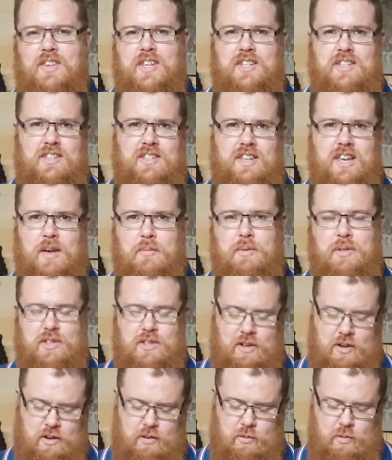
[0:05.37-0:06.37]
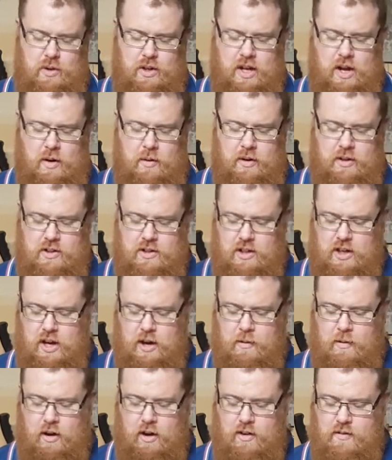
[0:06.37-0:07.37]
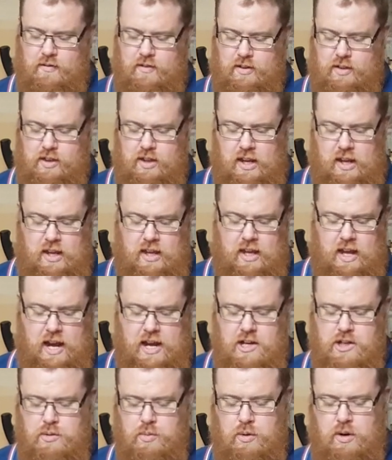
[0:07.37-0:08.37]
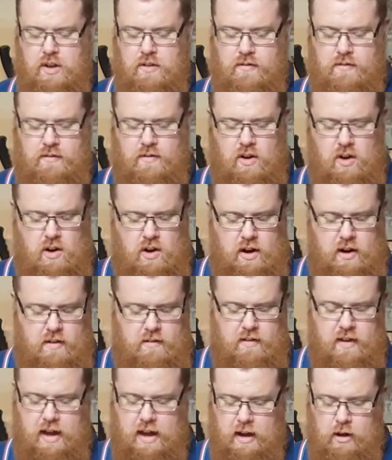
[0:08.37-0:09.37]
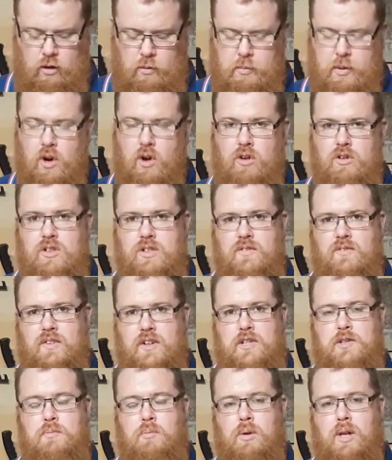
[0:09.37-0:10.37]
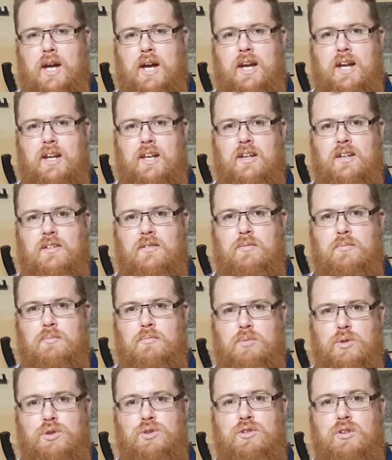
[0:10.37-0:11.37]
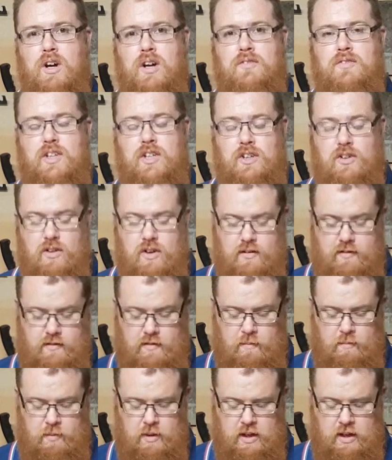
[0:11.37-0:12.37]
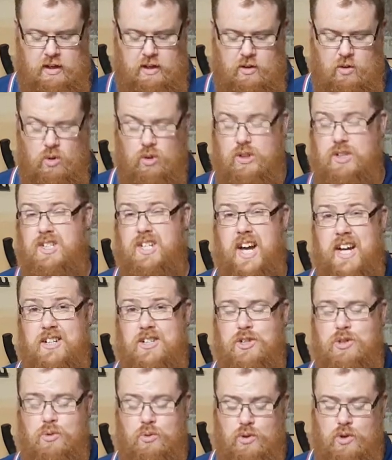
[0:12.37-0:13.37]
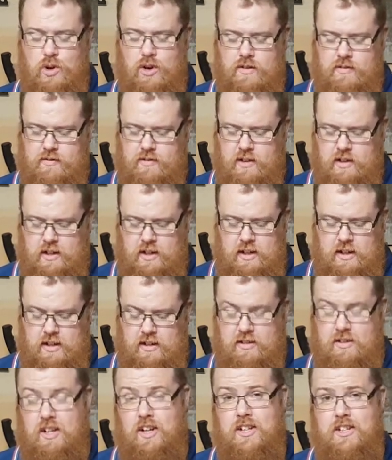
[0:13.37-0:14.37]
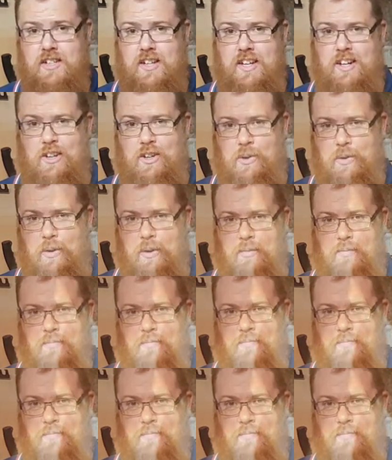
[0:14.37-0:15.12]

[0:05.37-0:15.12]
this episode, we're going to go over the K25 Albainox fixed blade bushcrafting knife or tactical knife. So let's get into it.